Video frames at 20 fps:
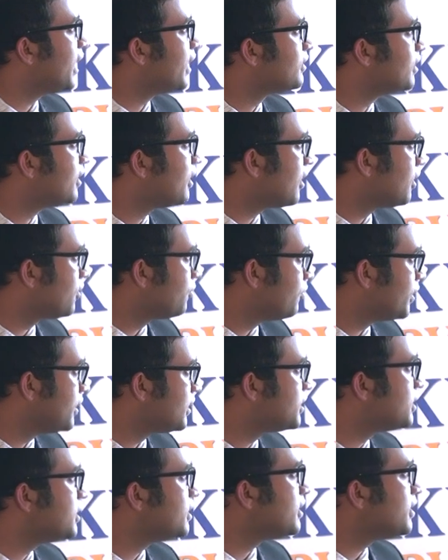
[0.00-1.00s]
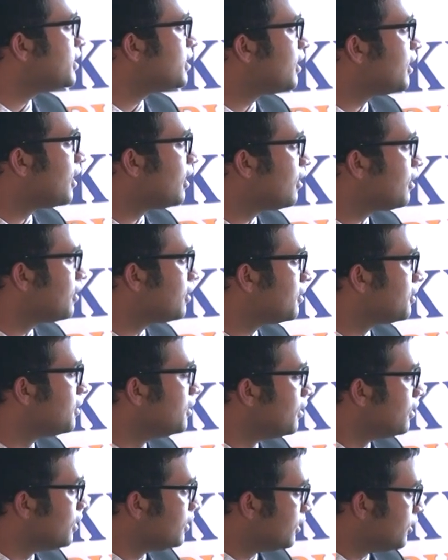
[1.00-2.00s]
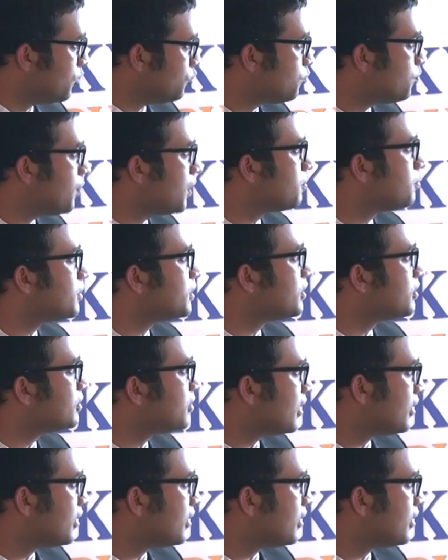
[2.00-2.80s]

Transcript: had the conventional newspapers